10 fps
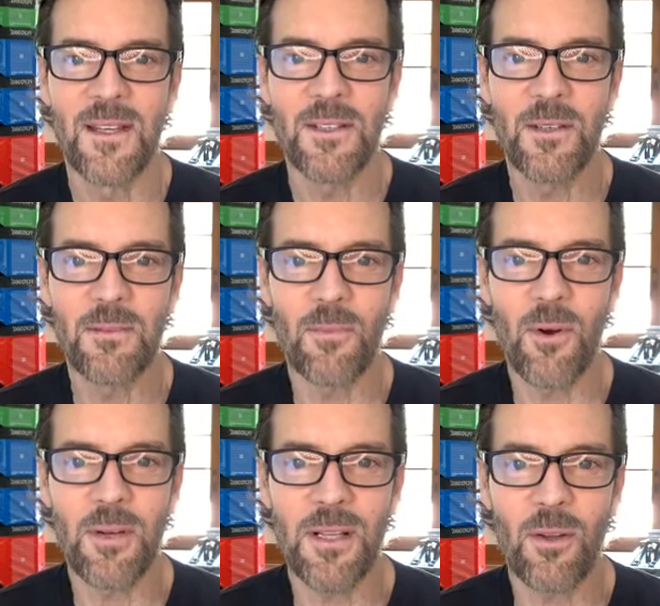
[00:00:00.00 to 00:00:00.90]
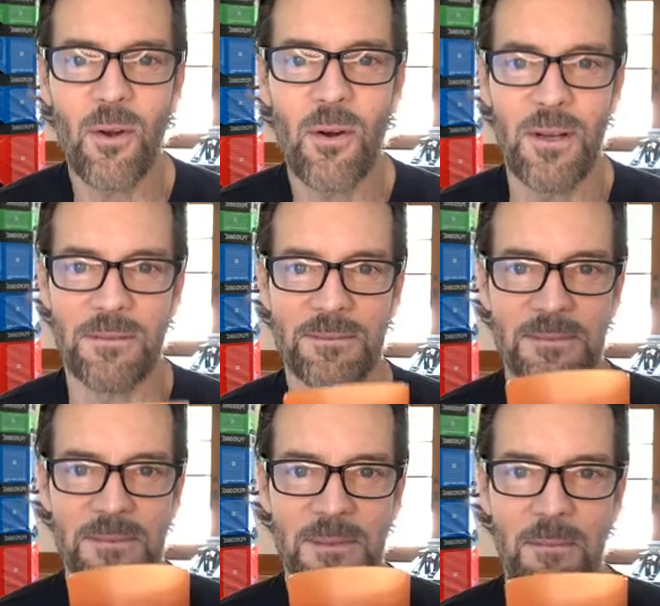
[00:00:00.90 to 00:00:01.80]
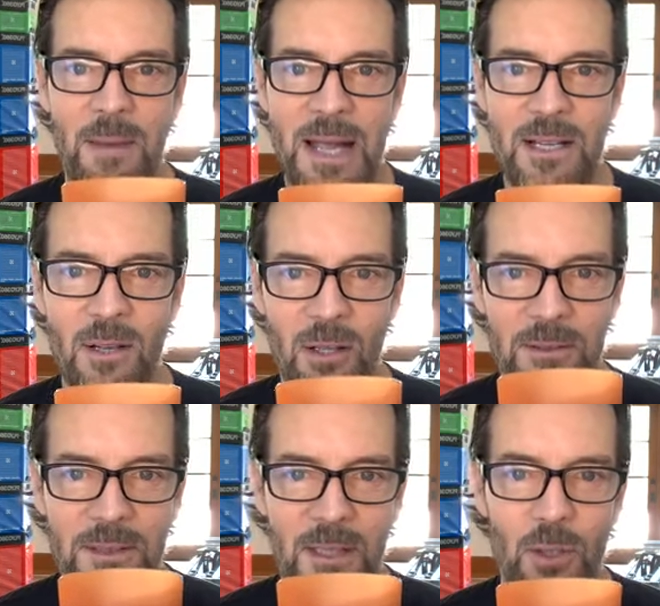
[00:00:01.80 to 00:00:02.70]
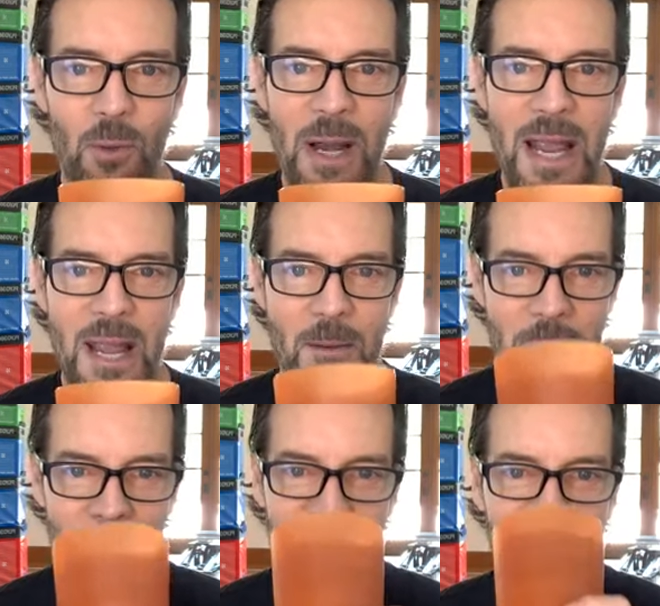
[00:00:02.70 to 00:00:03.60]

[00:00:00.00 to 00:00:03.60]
Good morning, Lauren. Michael. Graham.